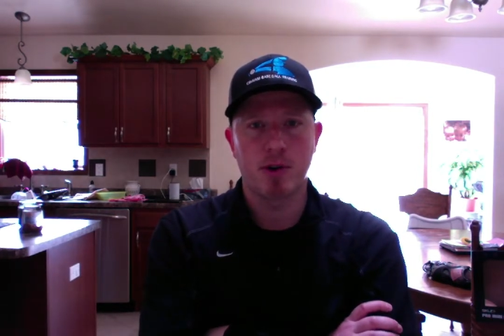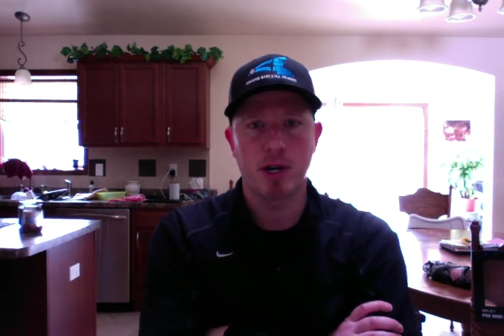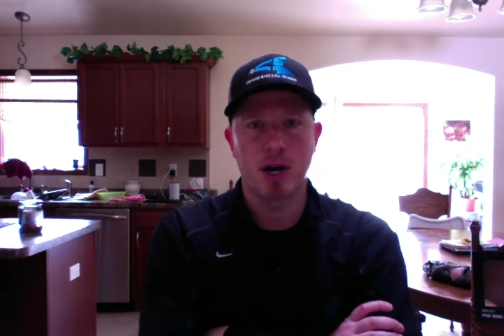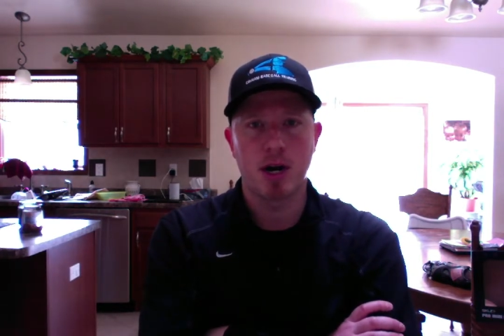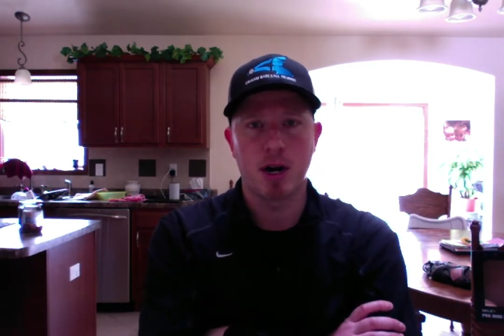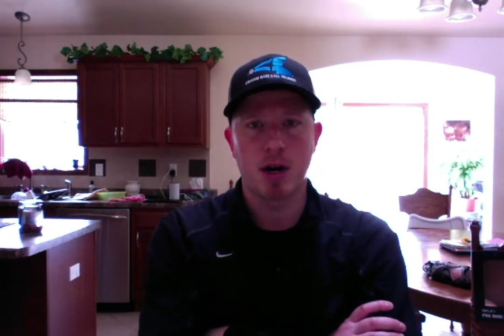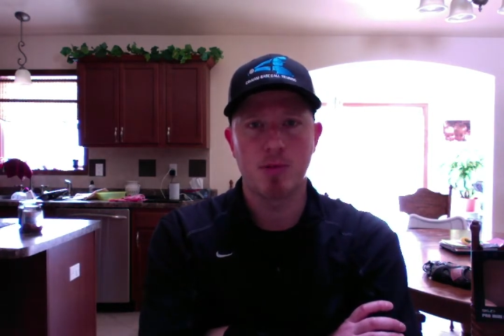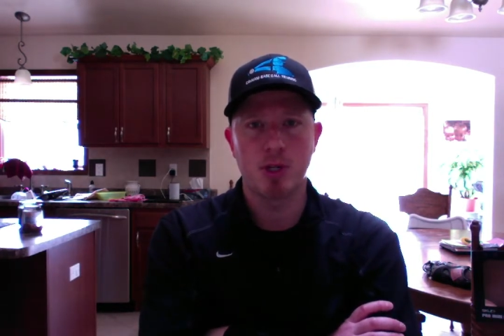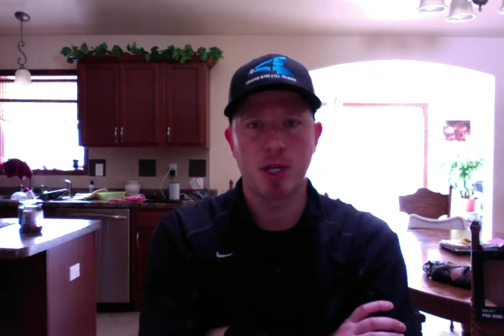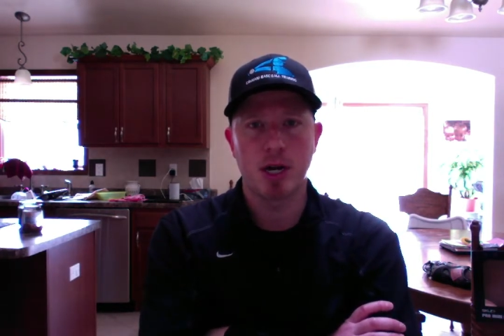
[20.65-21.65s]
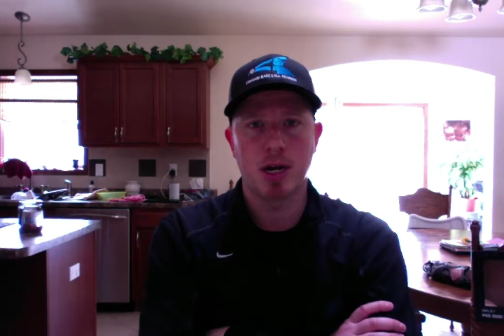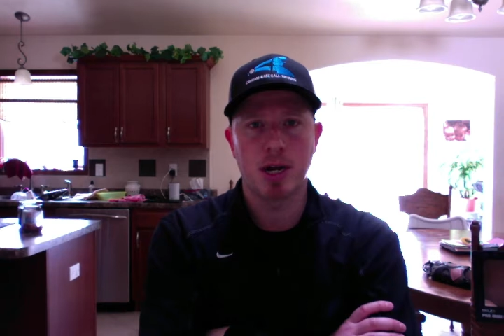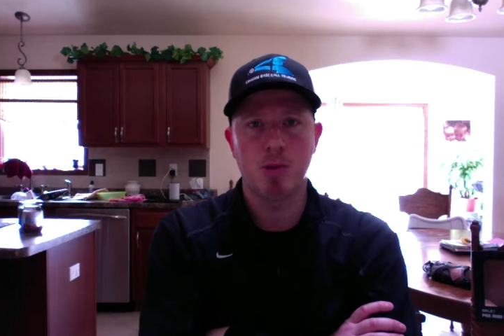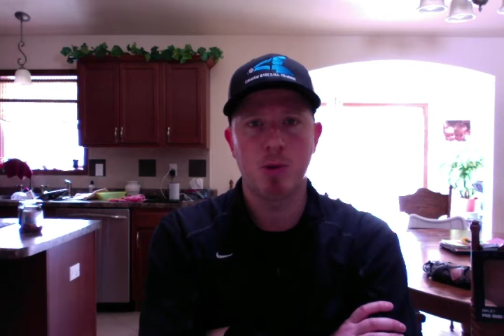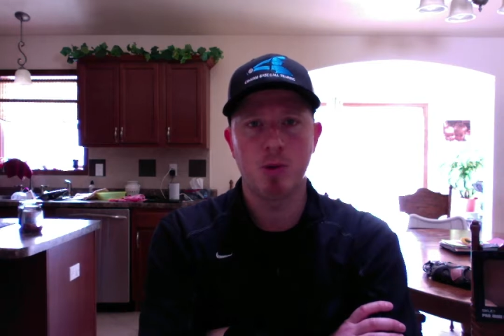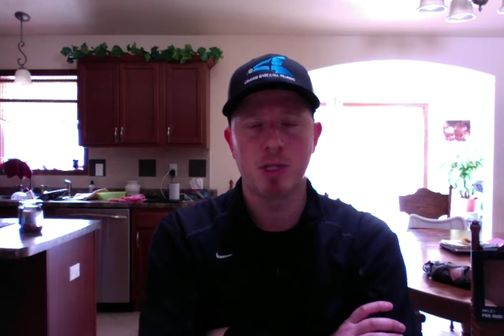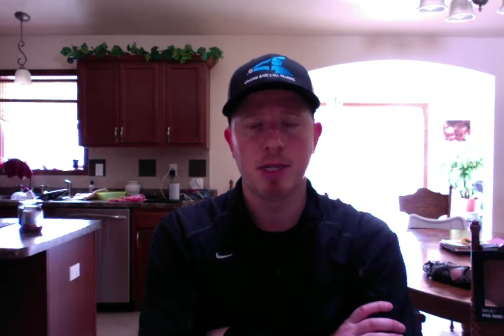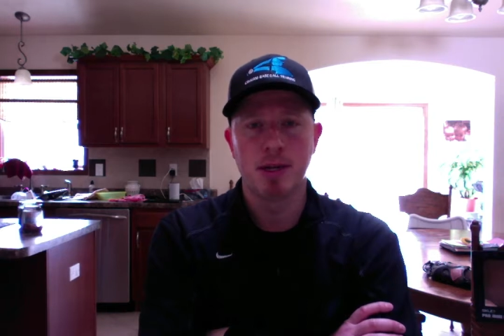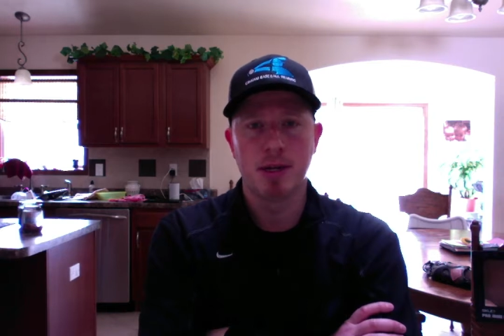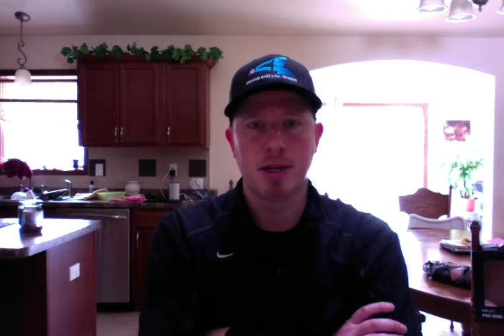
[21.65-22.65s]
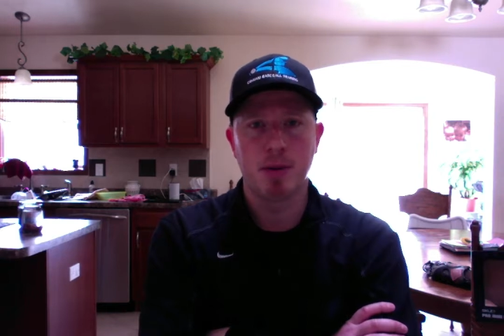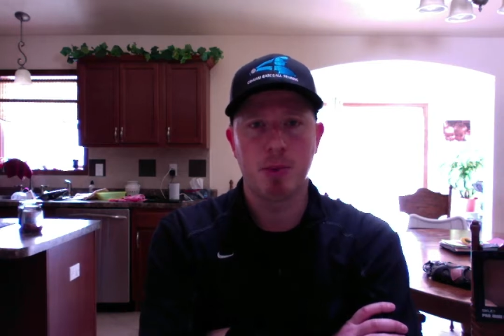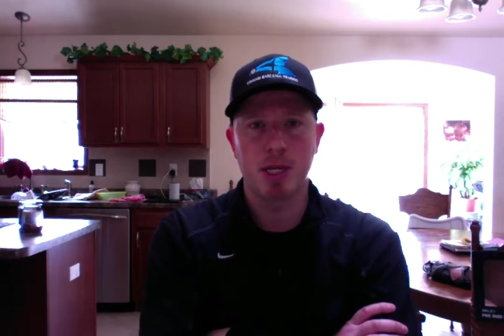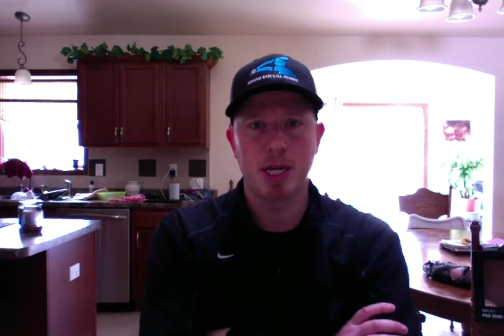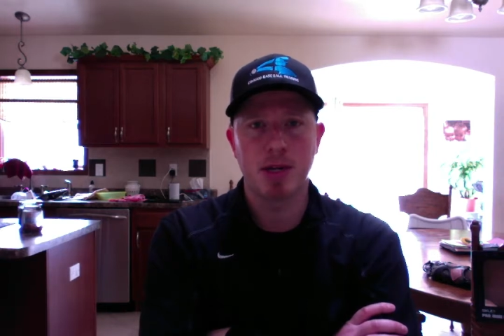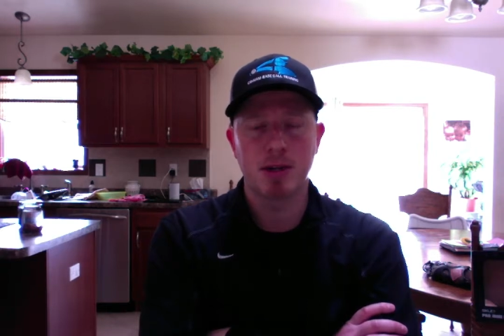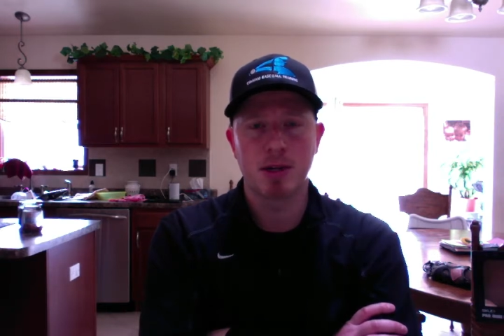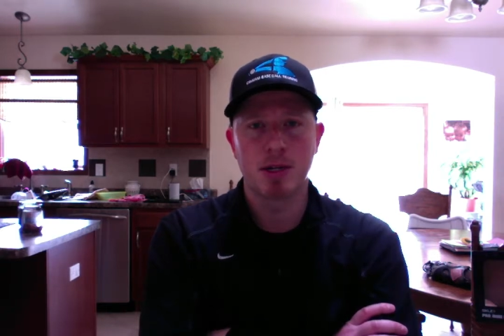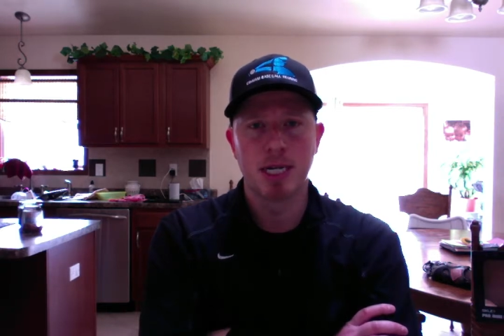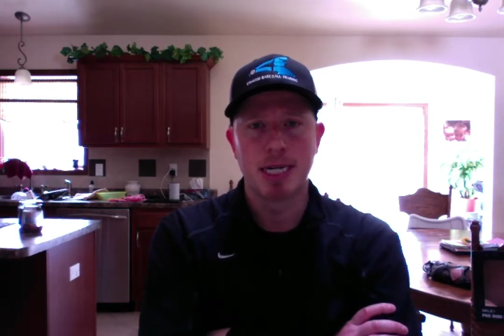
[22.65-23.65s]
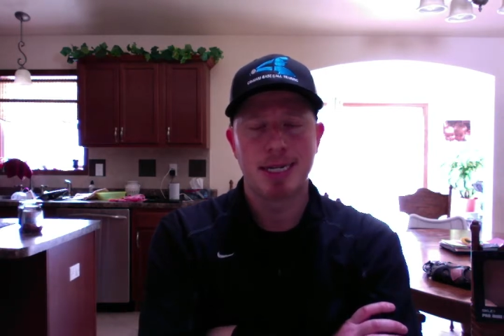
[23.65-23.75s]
young arms and young elbows in particular.